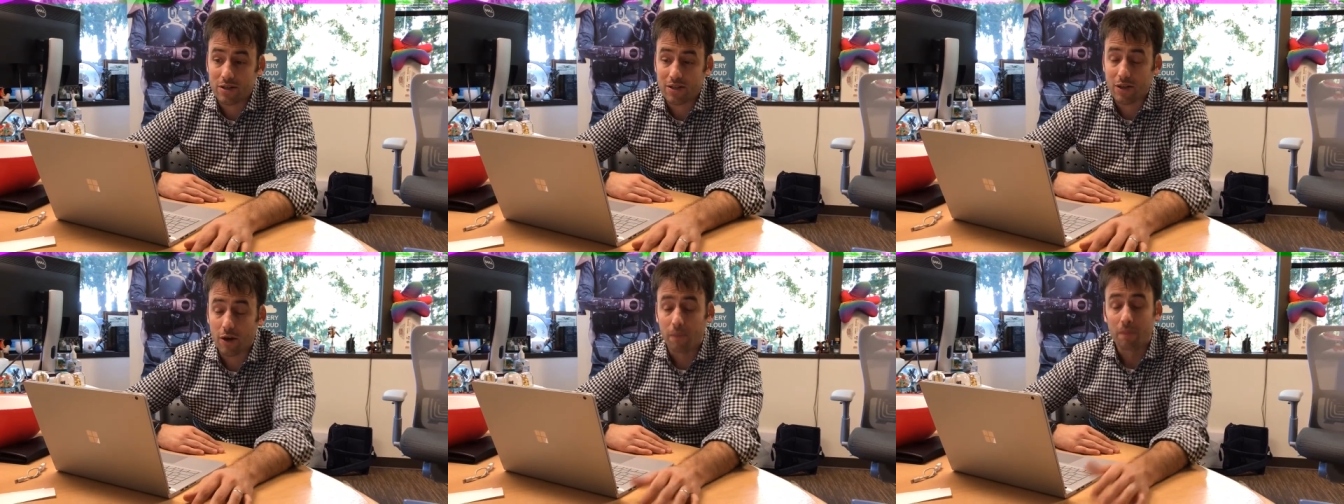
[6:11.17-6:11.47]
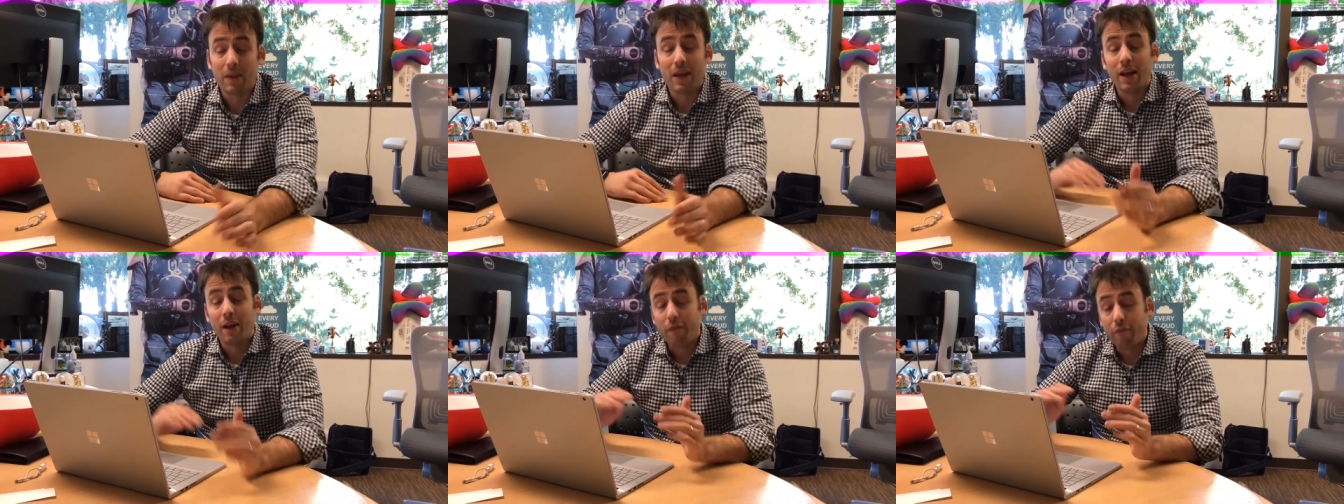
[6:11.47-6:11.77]
So
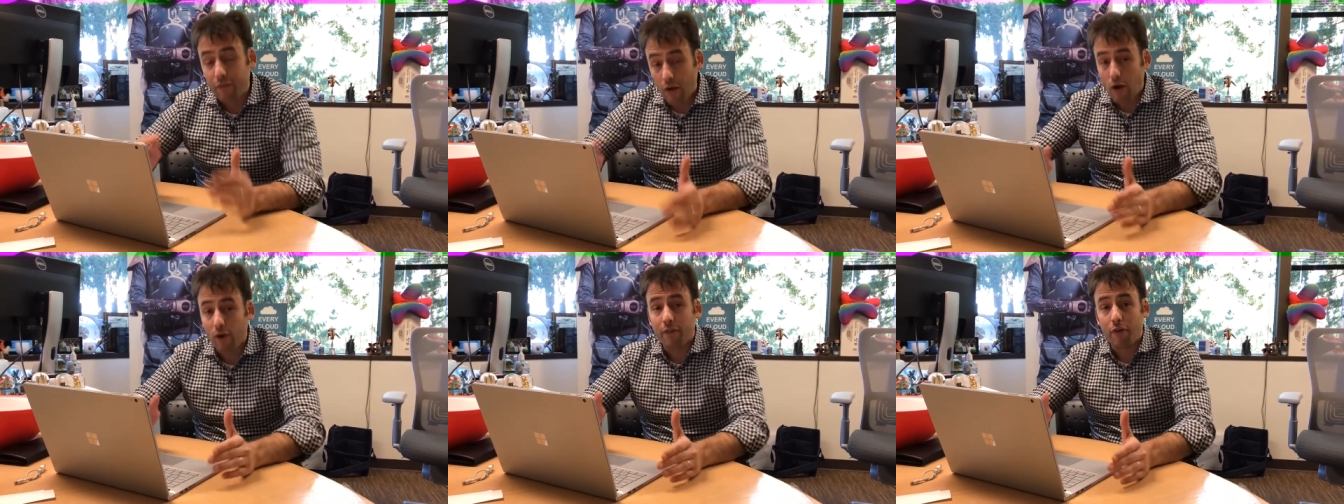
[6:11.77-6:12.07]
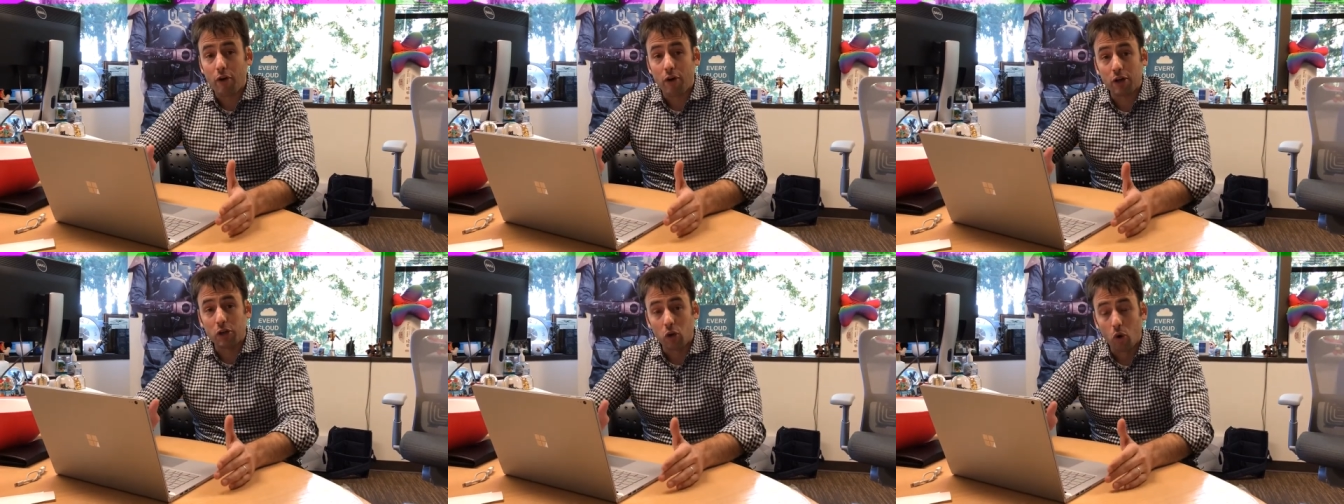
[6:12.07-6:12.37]
very,
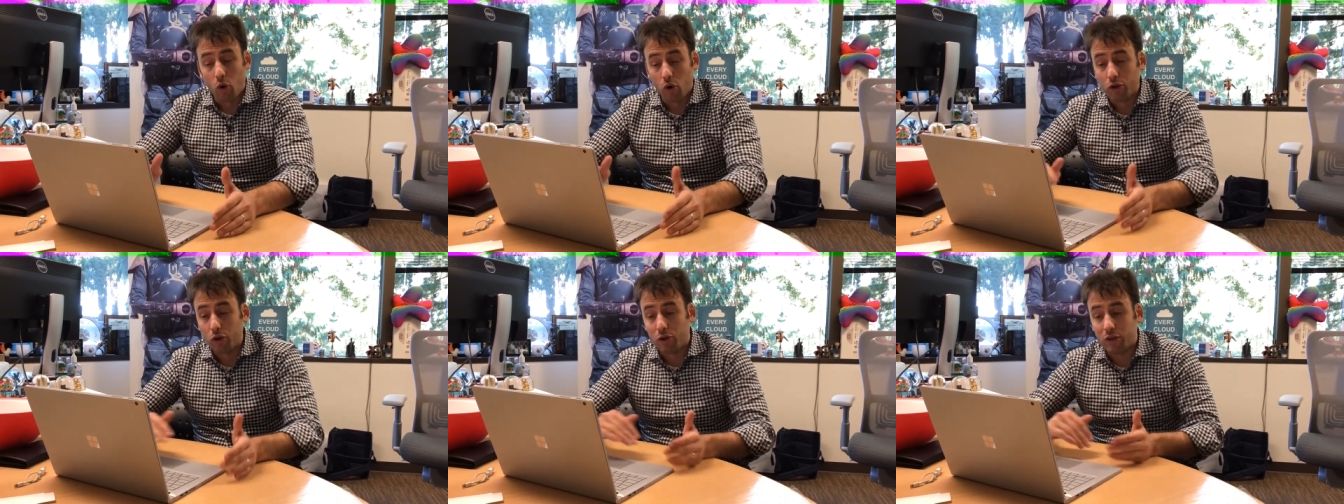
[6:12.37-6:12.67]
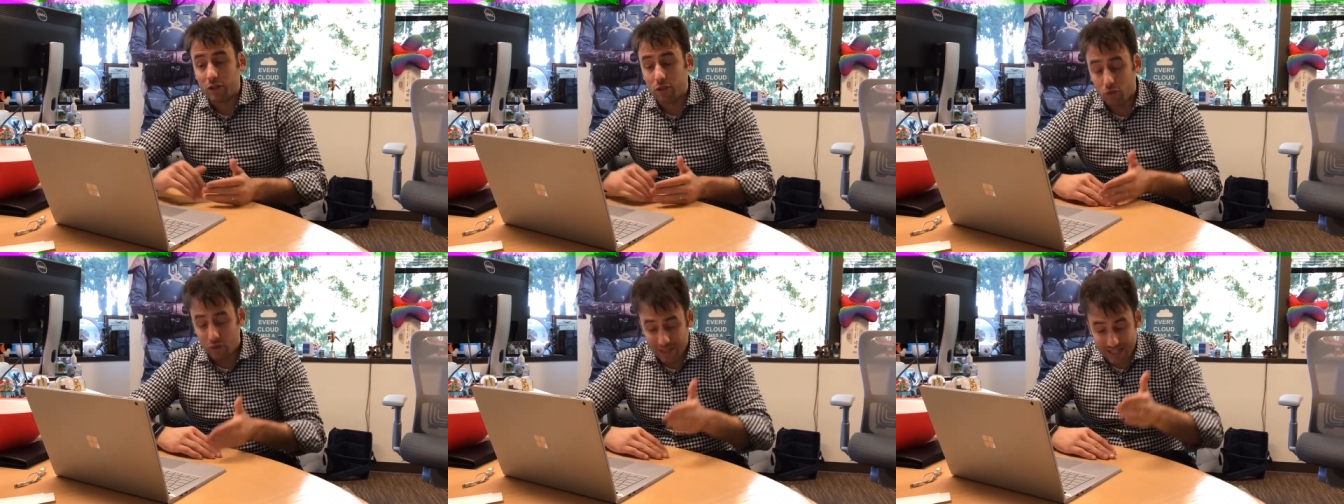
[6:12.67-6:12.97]
very cool. You
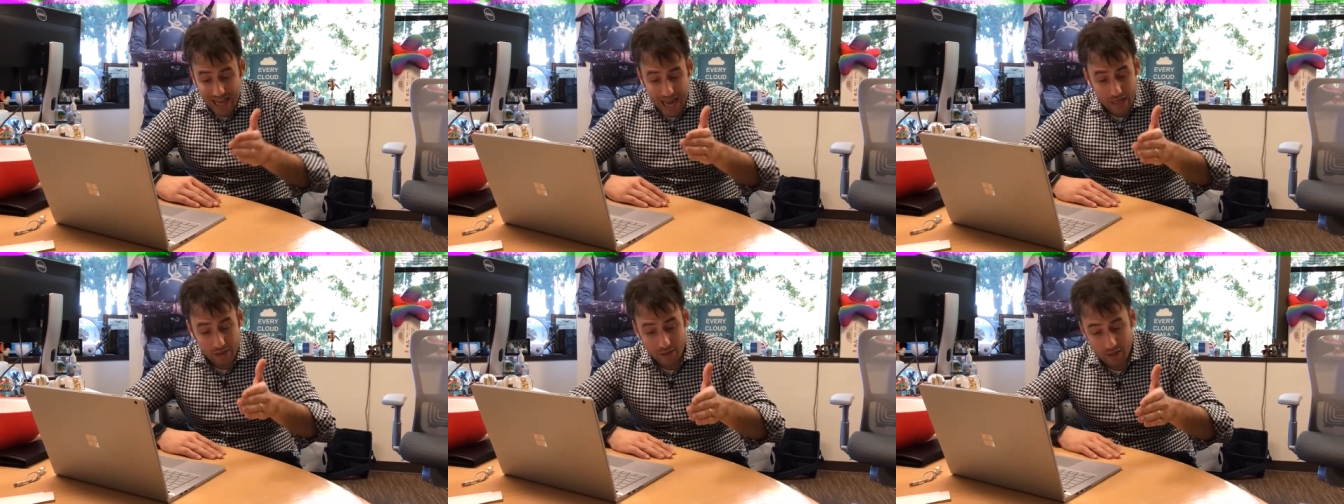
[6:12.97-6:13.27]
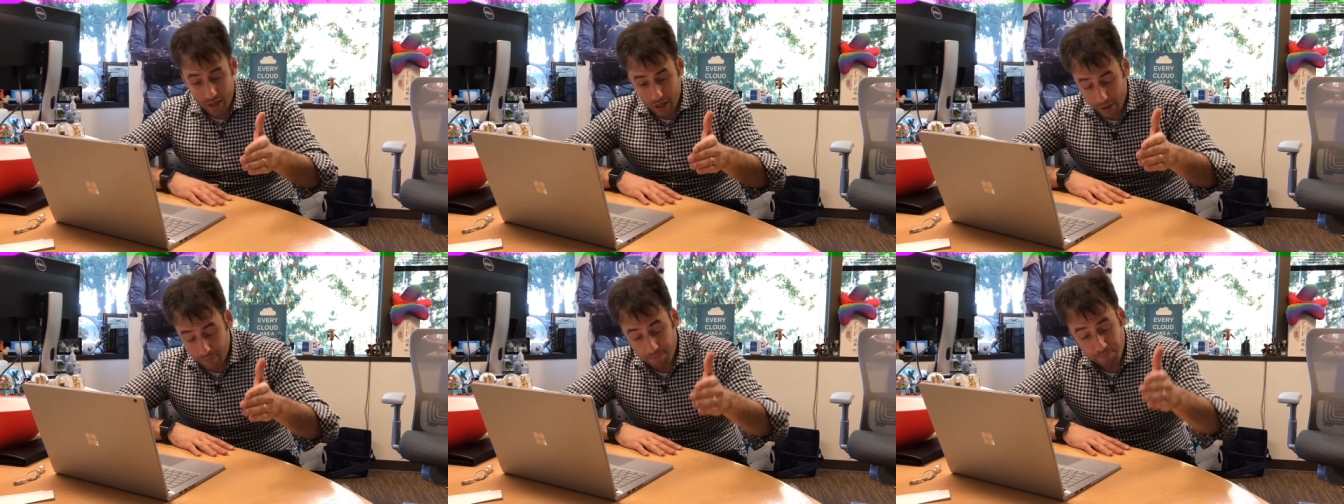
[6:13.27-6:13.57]
can do this at
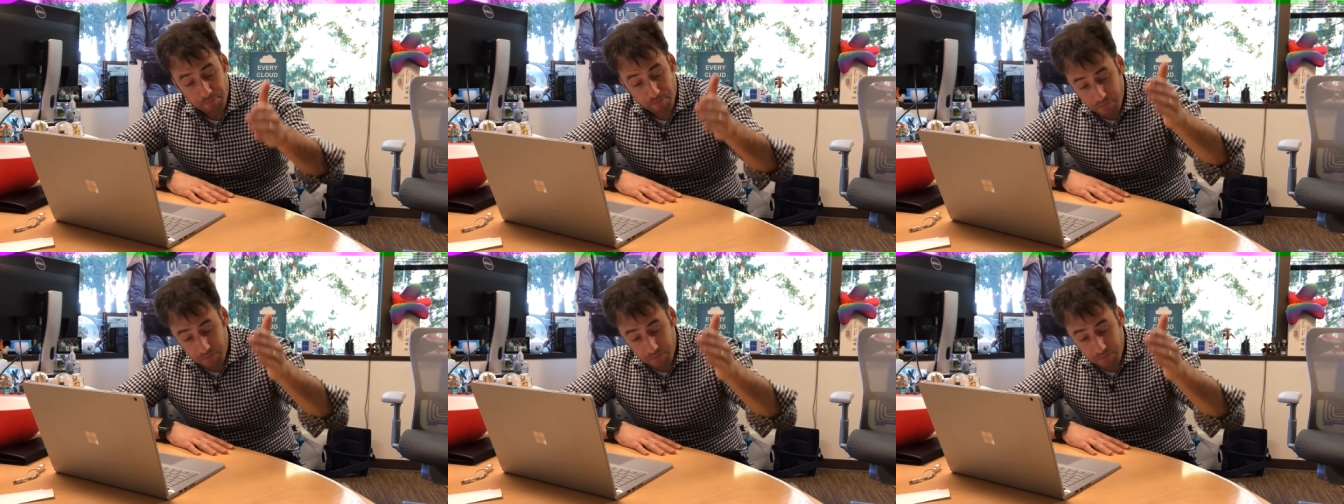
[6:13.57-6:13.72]
the